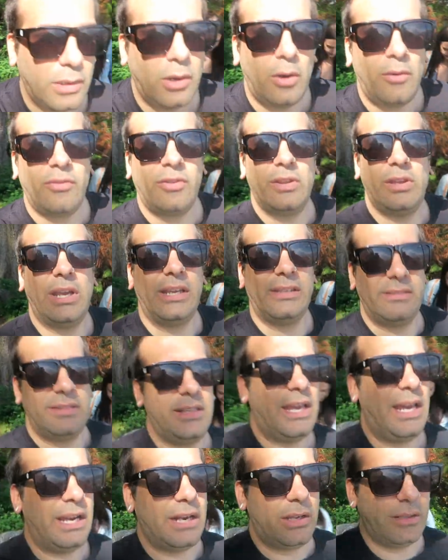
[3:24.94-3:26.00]
Hopefully you guys
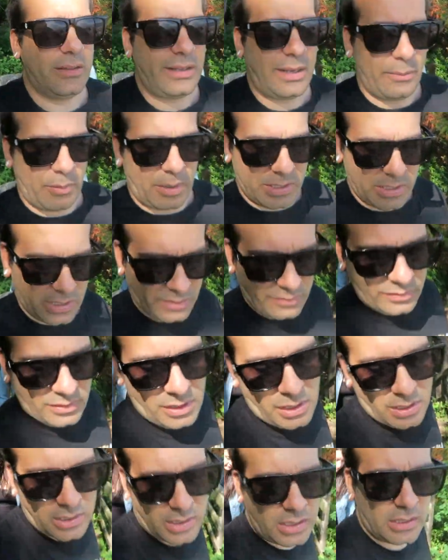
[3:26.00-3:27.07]
had a good time watching the
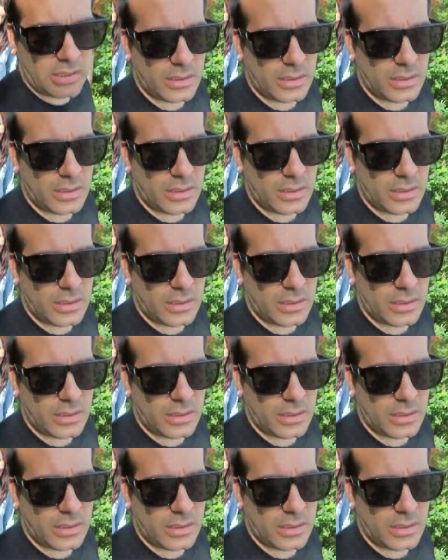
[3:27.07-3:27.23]
vlog.